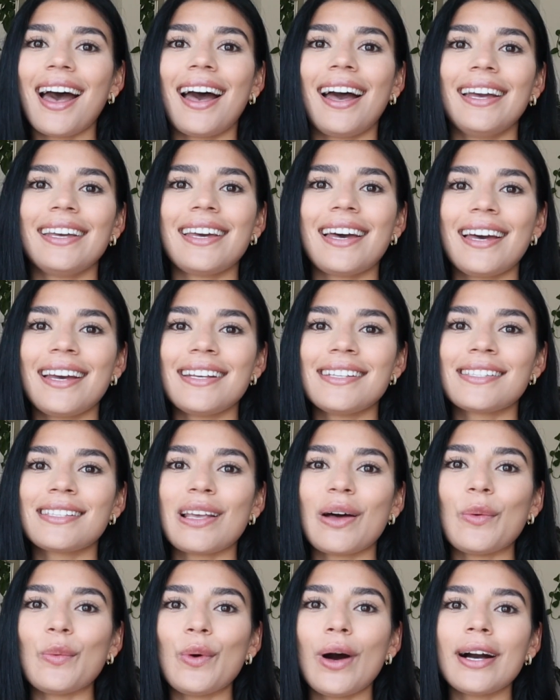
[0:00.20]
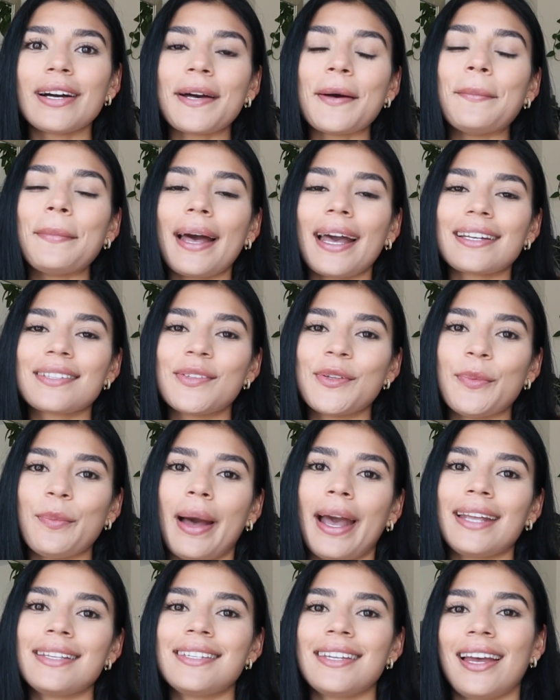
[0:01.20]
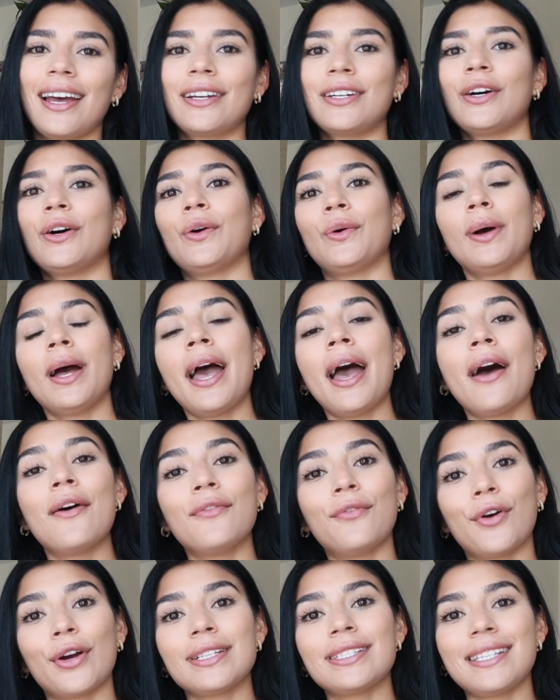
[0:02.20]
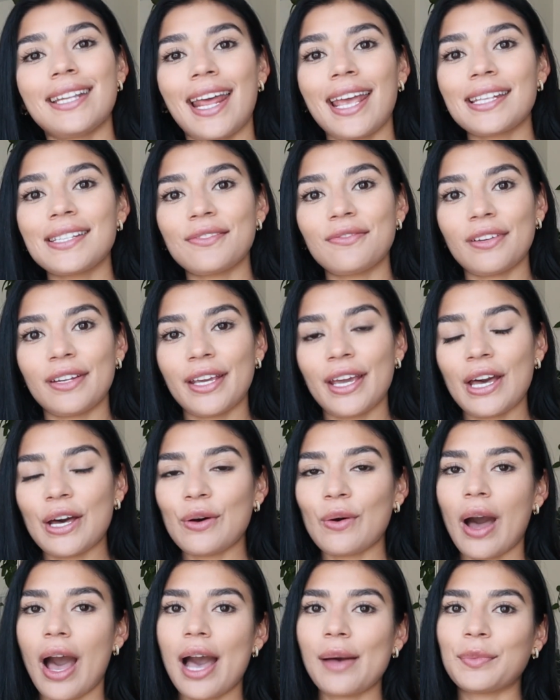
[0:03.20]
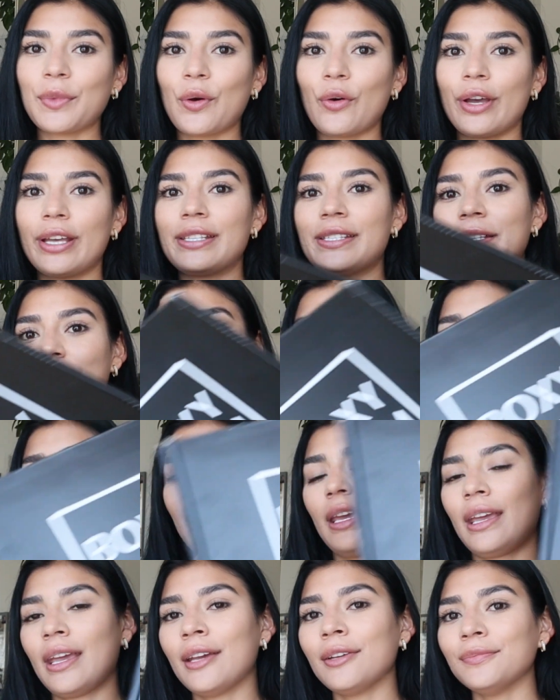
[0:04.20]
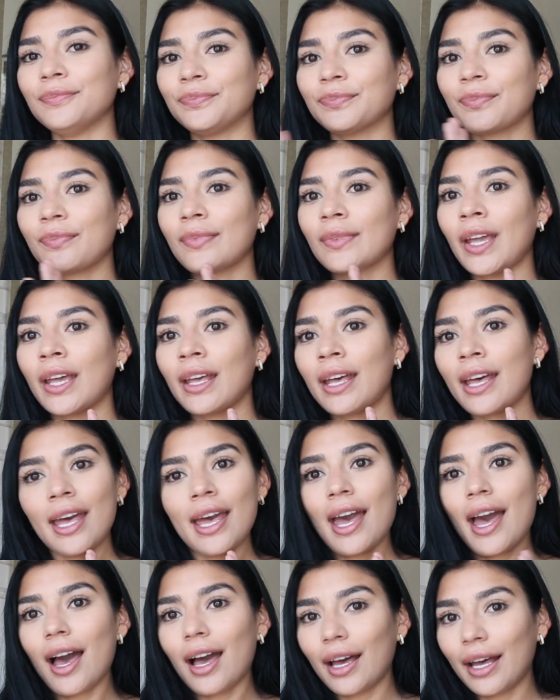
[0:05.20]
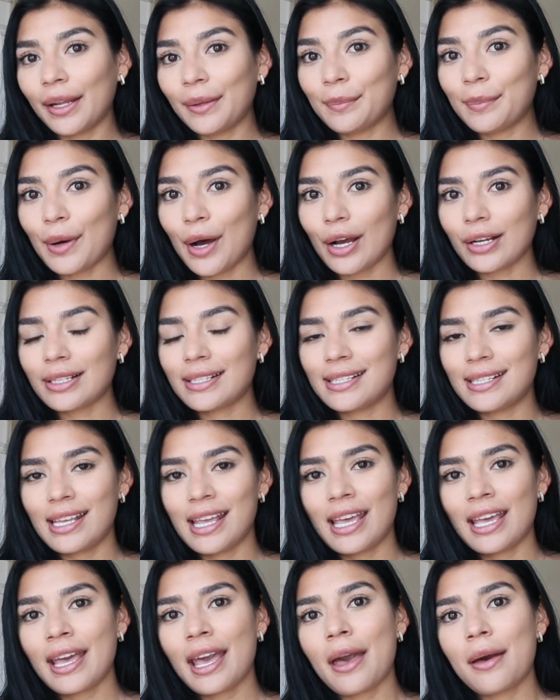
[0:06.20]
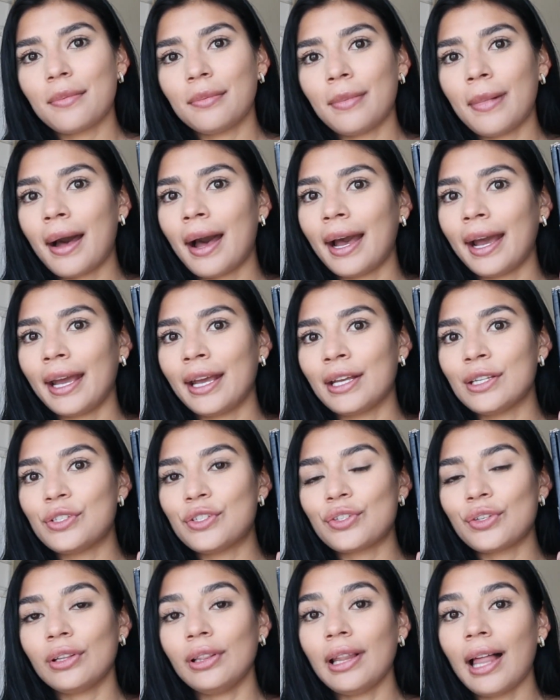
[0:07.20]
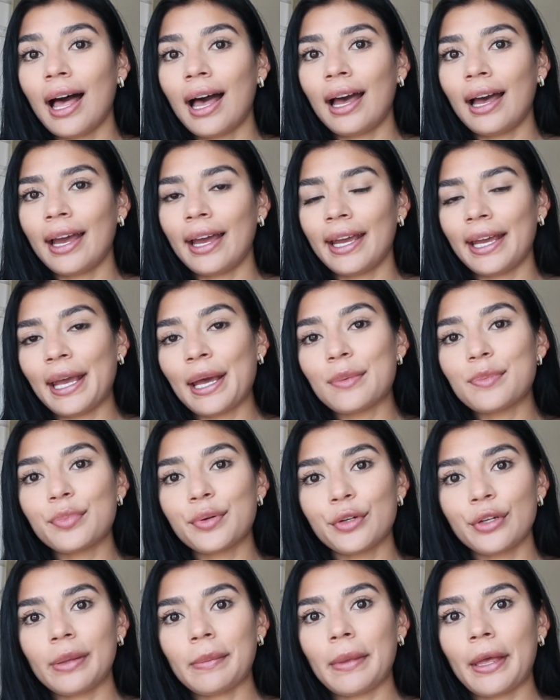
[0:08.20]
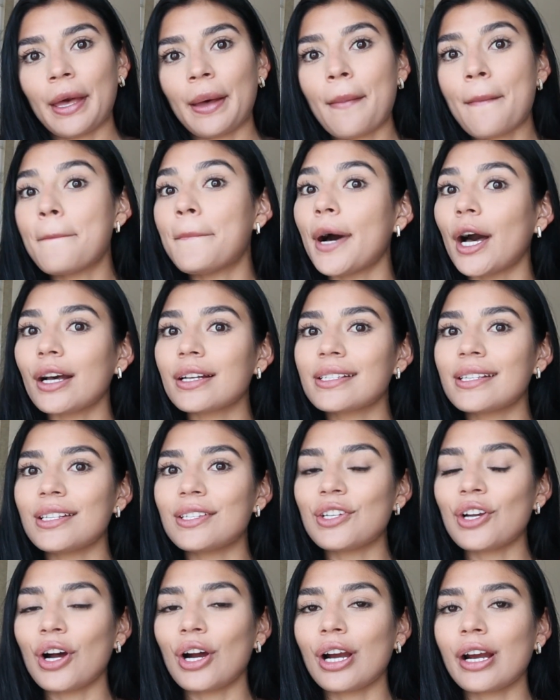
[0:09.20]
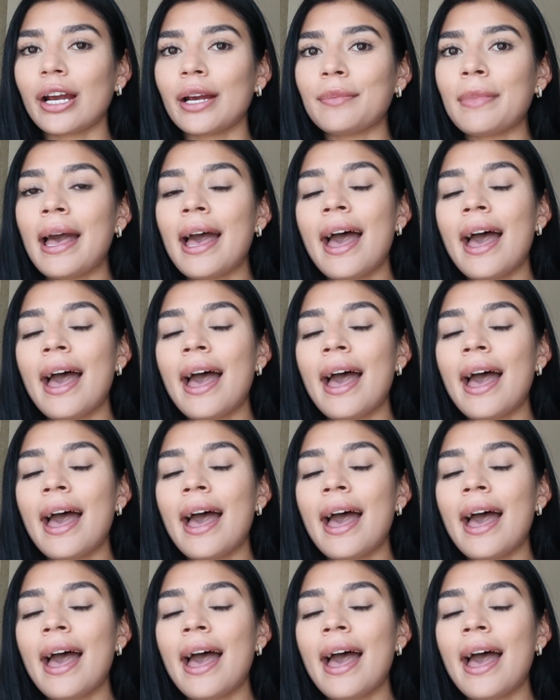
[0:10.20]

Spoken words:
Hi guys, welcome back to my channel. For today's video, I'm going to be unboxing my July Premium Boxycharm.